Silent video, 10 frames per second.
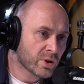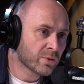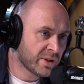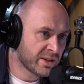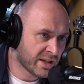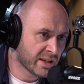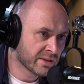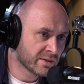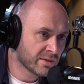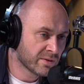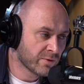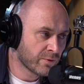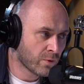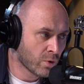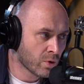will be done
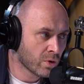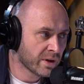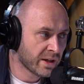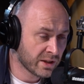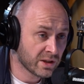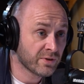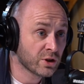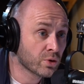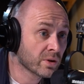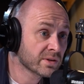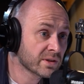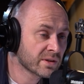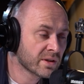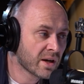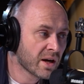for
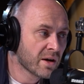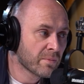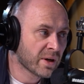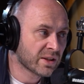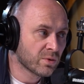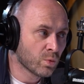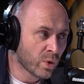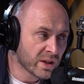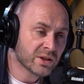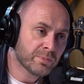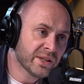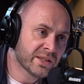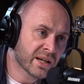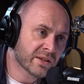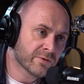individuals, but will it be
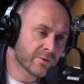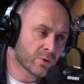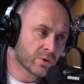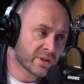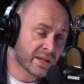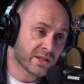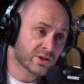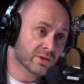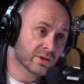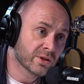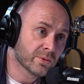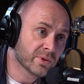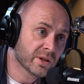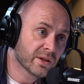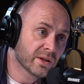done for the national group?
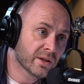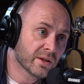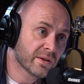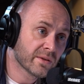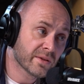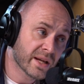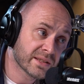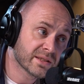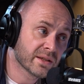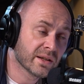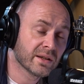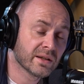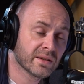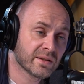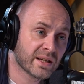That's
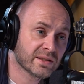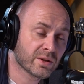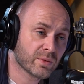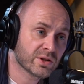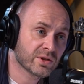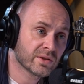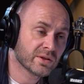the question.